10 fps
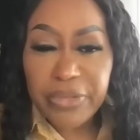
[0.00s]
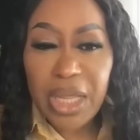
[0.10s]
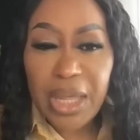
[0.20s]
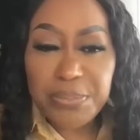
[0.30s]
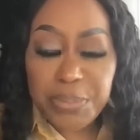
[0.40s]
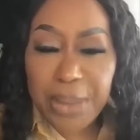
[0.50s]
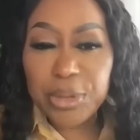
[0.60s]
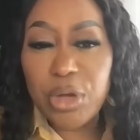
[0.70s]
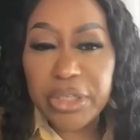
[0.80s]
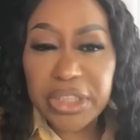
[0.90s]
And
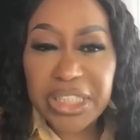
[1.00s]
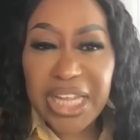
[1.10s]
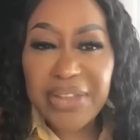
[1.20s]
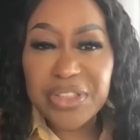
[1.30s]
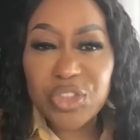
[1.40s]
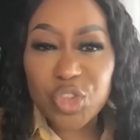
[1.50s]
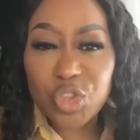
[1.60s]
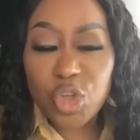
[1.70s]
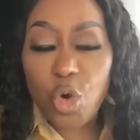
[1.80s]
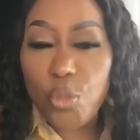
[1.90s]
Babylon gave us
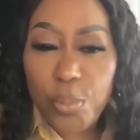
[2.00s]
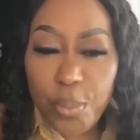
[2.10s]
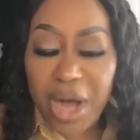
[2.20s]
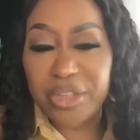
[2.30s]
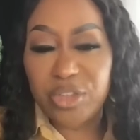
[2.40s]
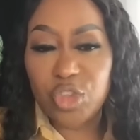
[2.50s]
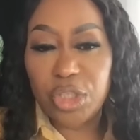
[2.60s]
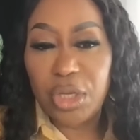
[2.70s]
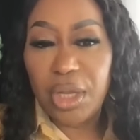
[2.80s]
so much.